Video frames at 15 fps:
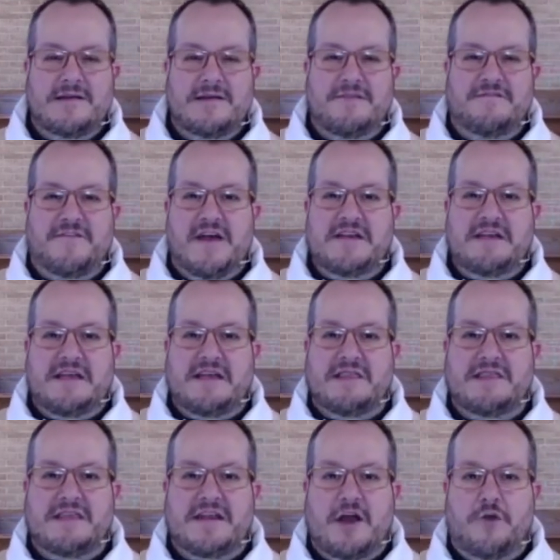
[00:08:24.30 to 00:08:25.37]
and
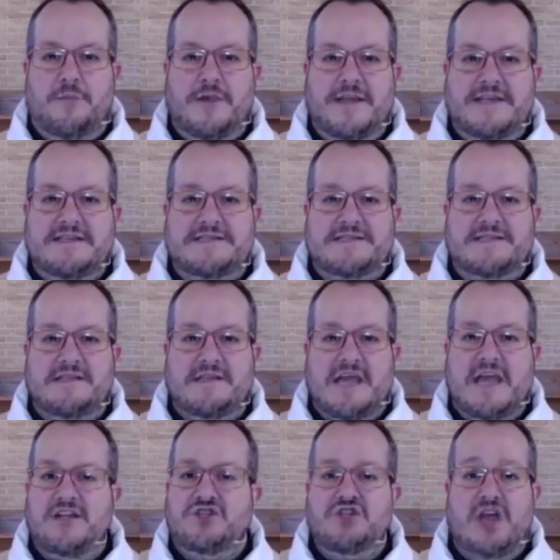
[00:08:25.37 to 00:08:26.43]
finding that our place
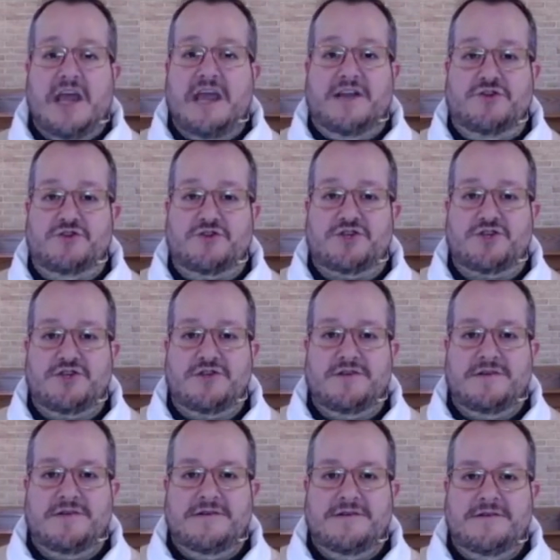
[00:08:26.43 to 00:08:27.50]
can change
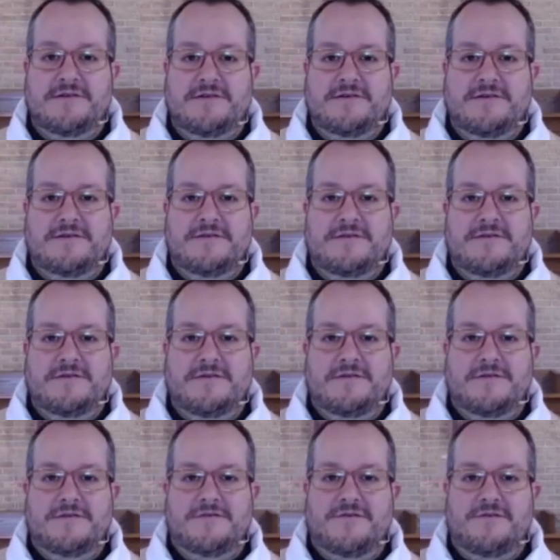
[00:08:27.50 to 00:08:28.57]

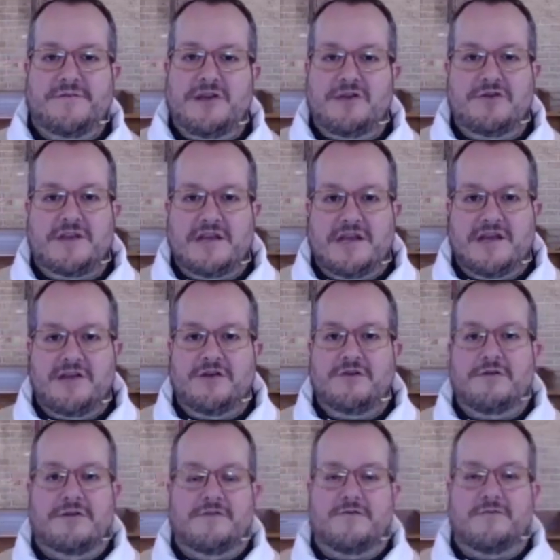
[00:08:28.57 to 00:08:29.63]
from year to year
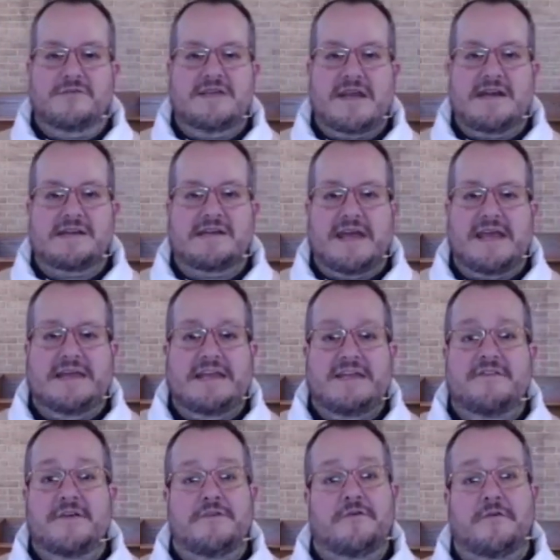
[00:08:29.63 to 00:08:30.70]
and from day to day and
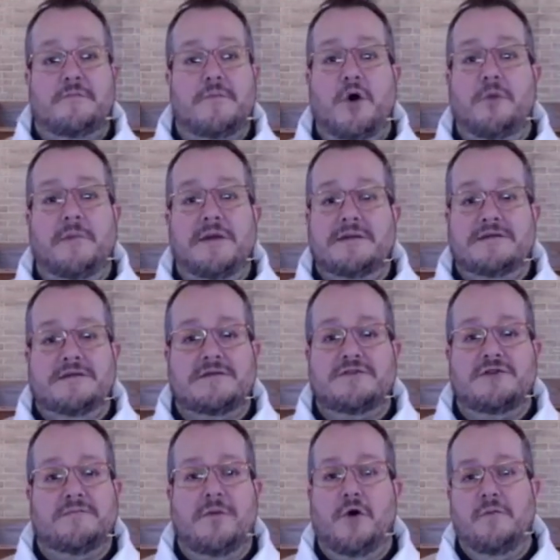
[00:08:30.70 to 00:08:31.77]
even from moment
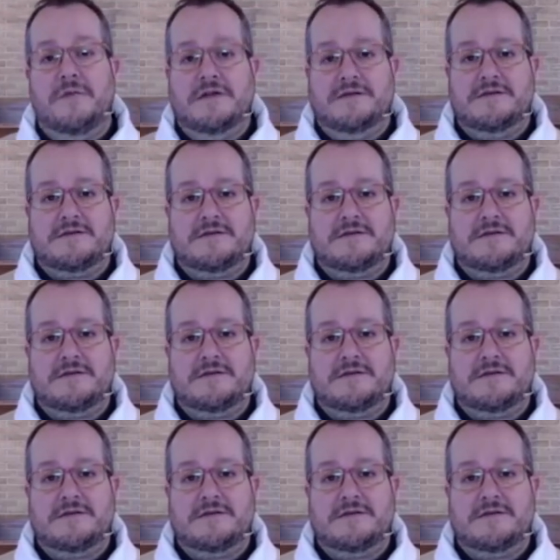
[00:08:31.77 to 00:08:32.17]
to moment.